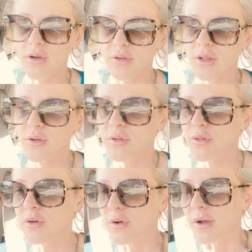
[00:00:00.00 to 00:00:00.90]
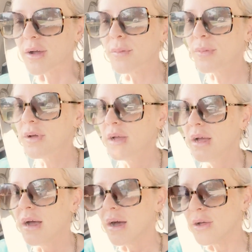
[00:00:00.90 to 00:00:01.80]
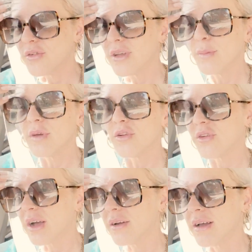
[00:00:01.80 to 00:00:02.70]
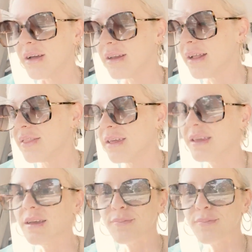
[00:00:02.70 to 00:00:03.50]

All you got to do is look her up. Uh, she gave me a shout out and I think